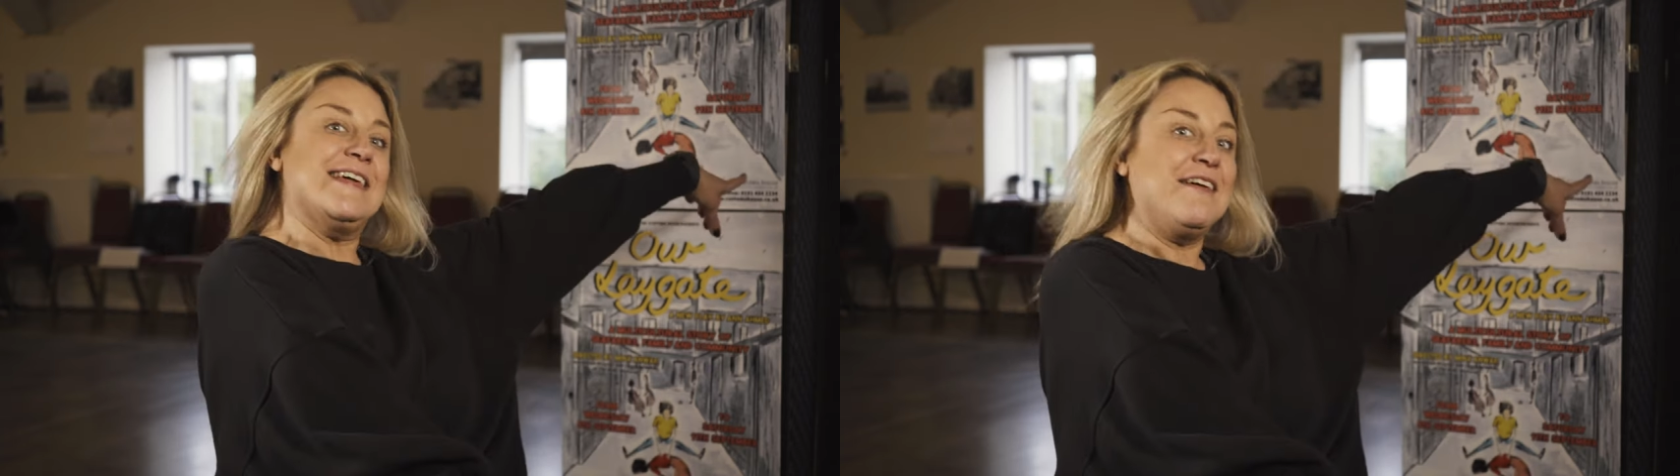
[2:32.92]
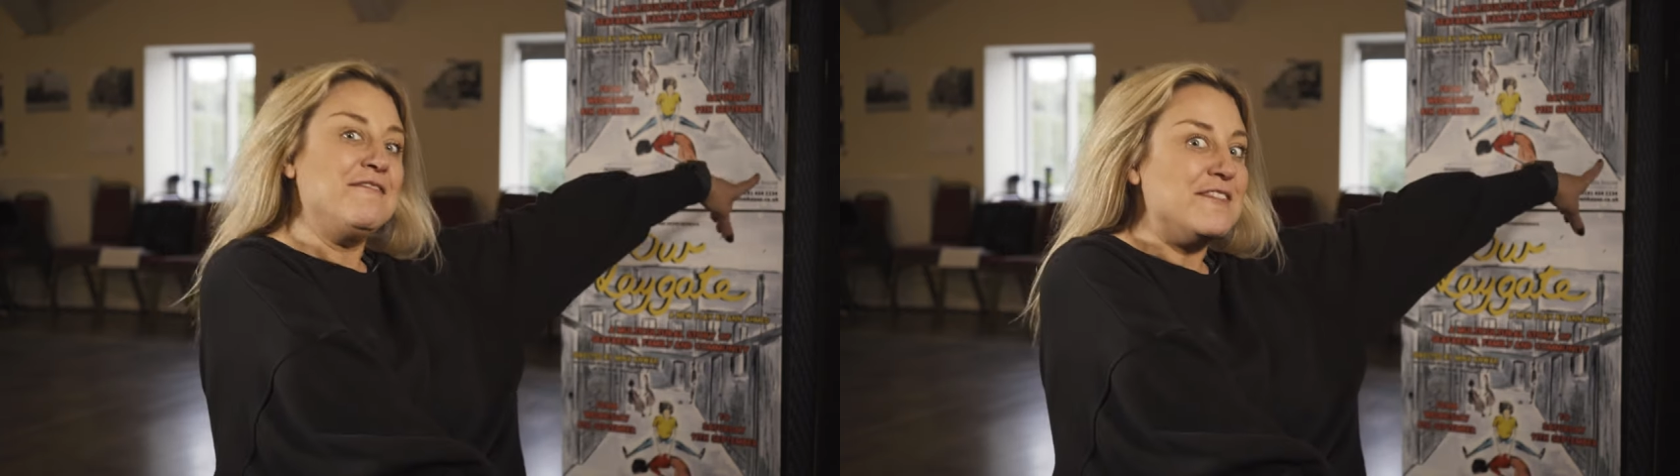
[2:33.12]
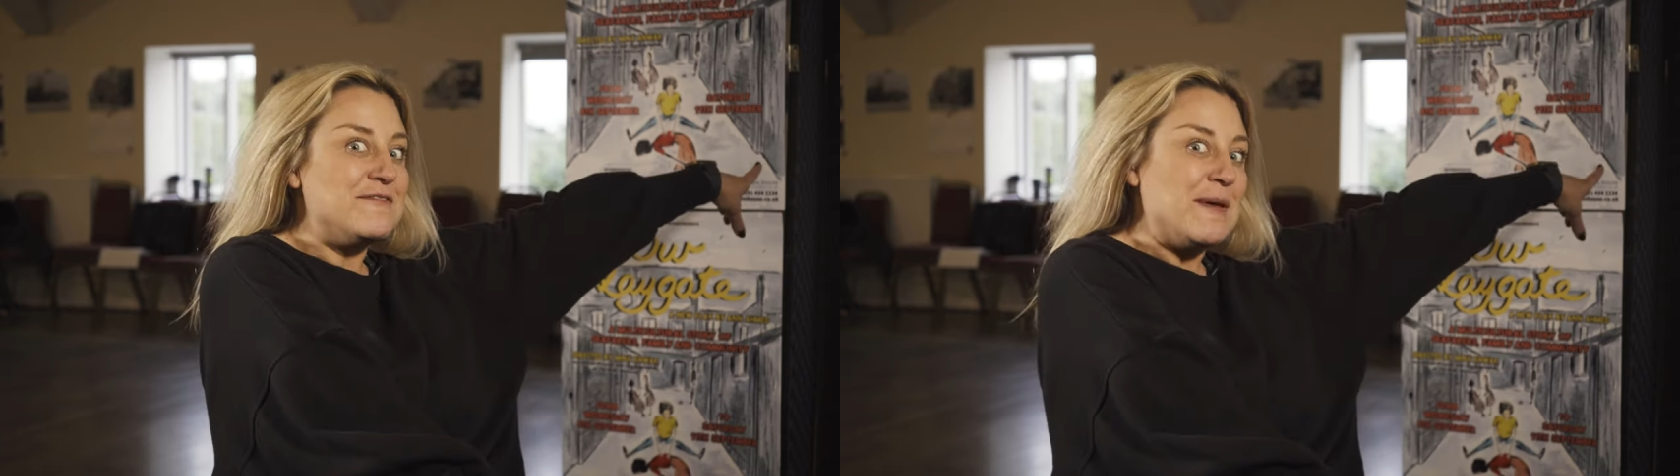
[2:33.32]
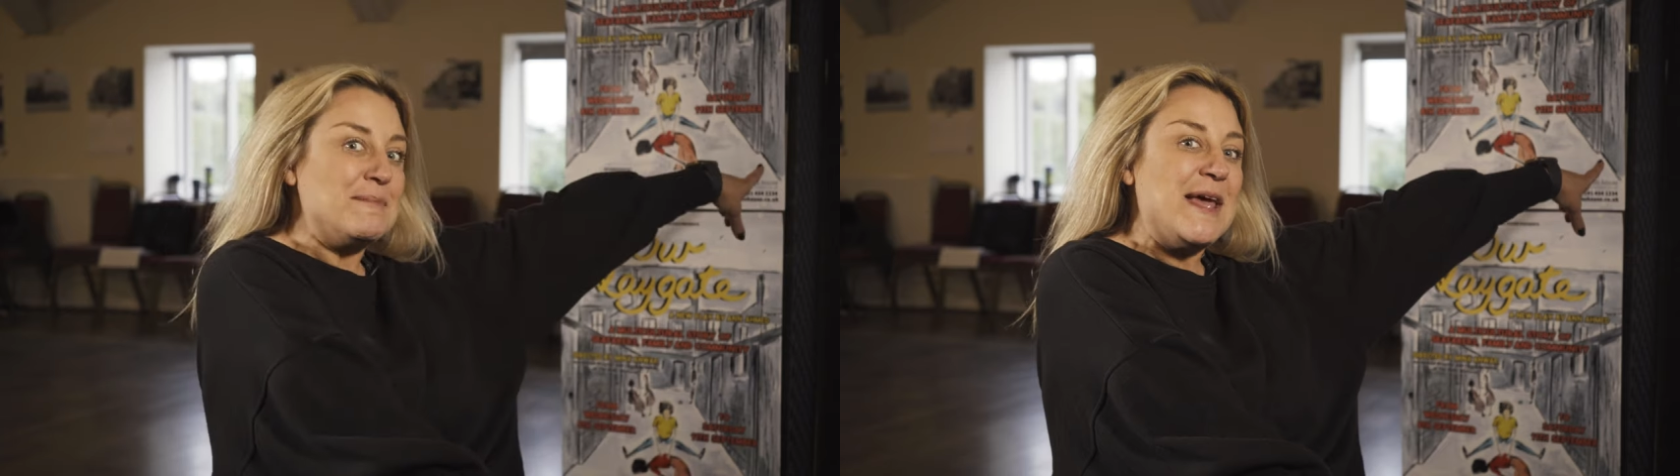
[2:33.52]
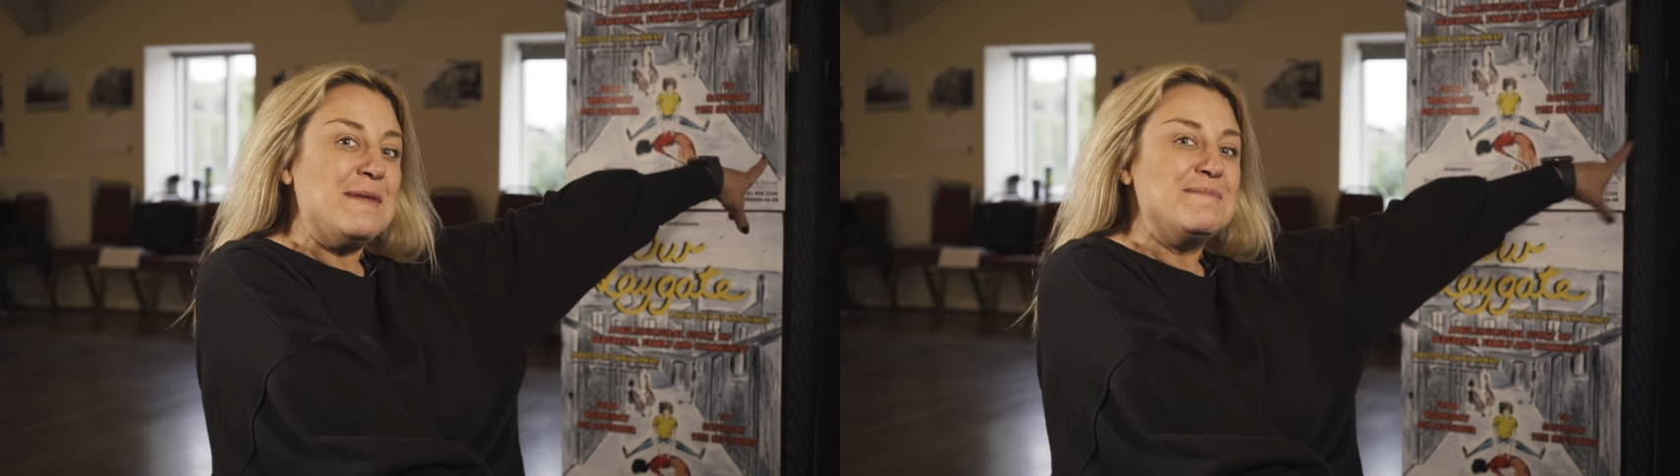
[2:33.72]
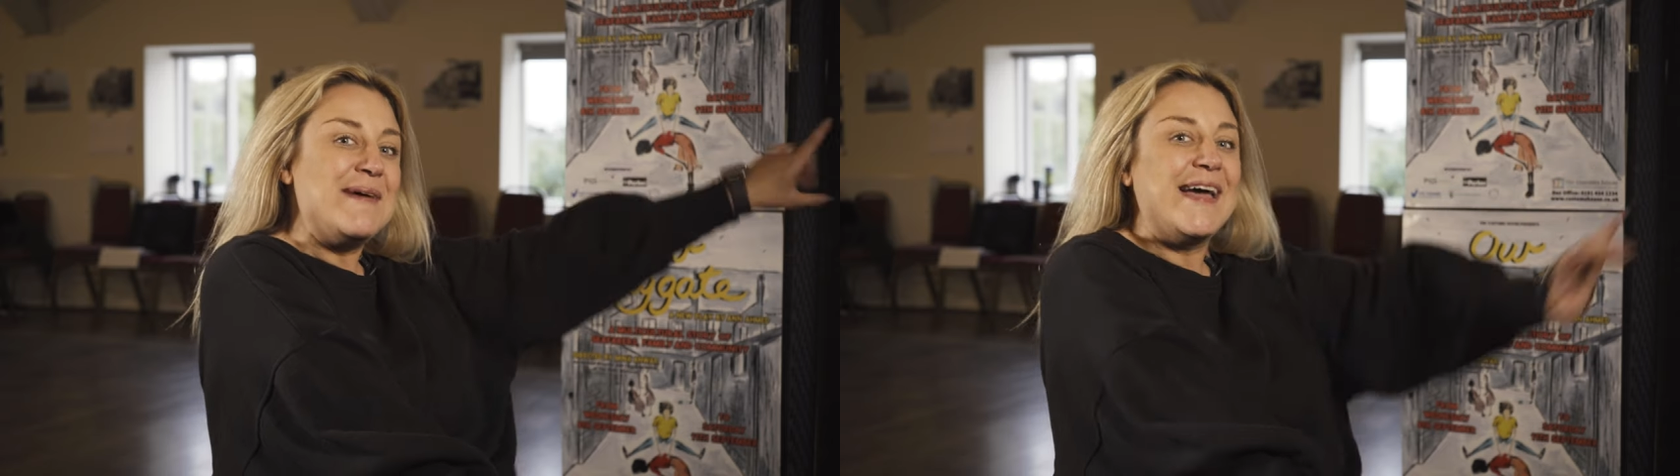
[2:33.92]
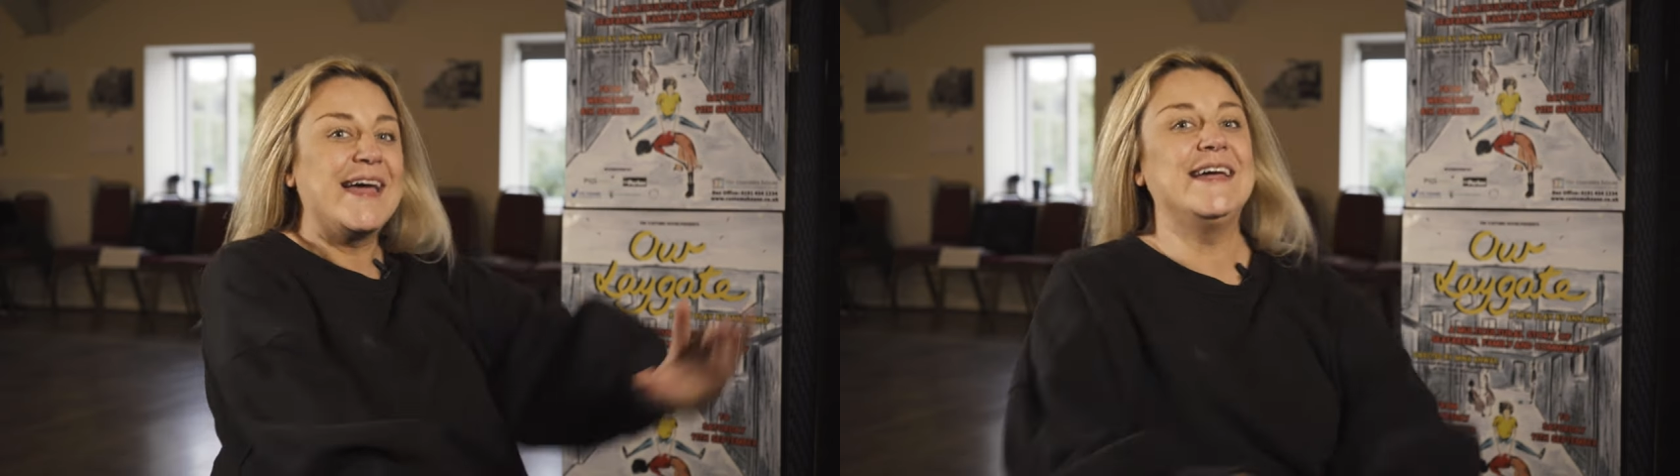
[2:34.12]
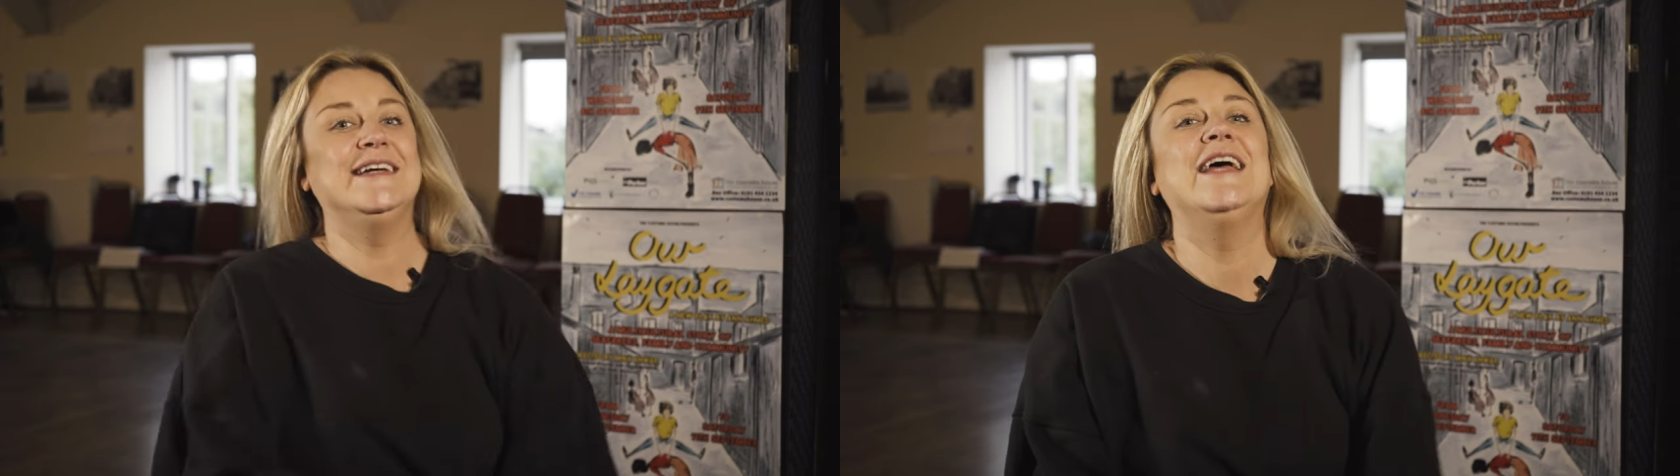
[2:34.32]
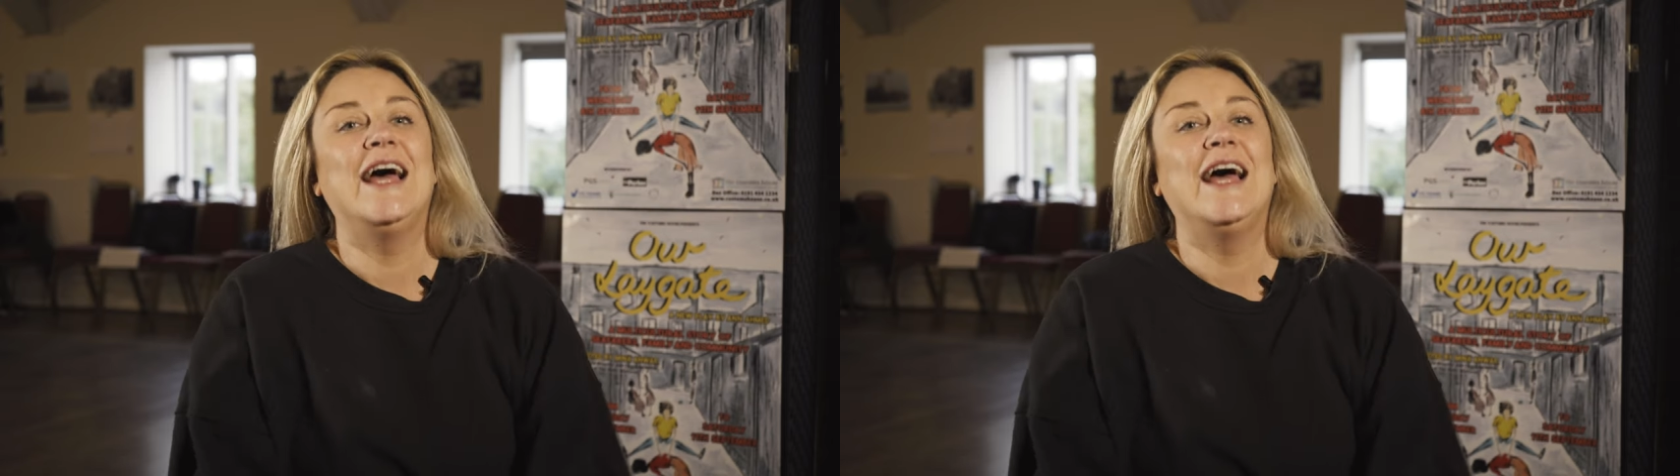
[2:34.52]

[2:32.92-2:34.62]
the 11th of September.